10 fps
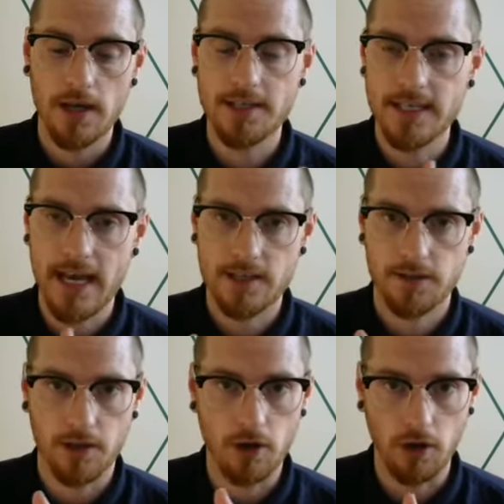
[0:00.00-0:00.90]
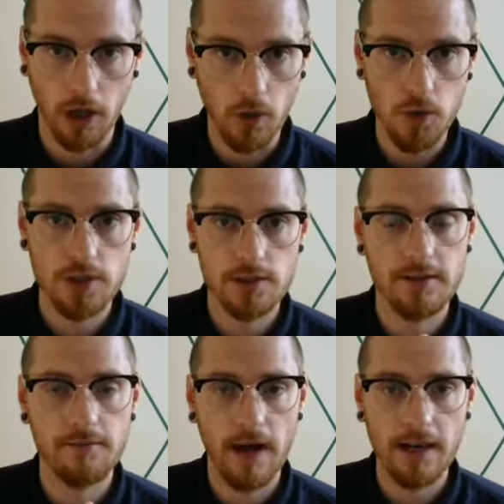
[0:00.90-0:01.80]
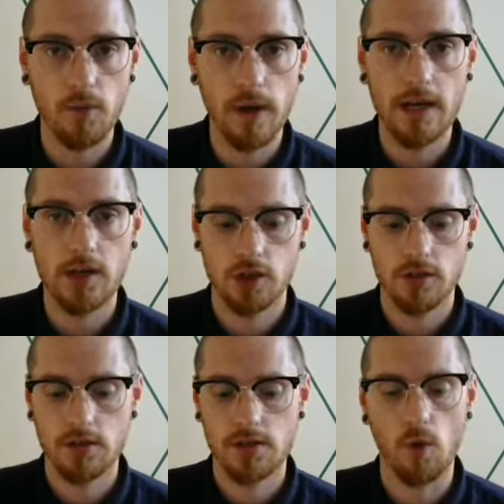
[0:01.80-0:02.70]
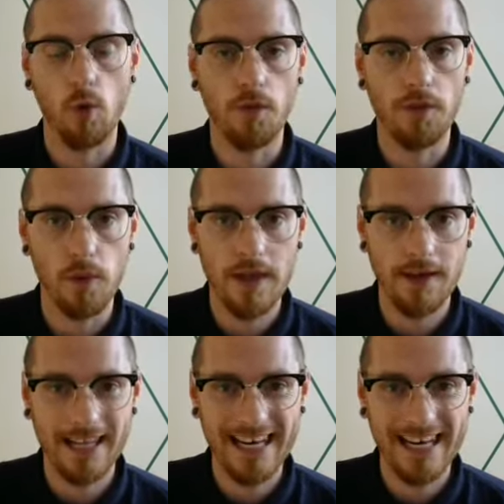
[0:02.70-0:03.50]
assess the conclusions and evaluations or the way they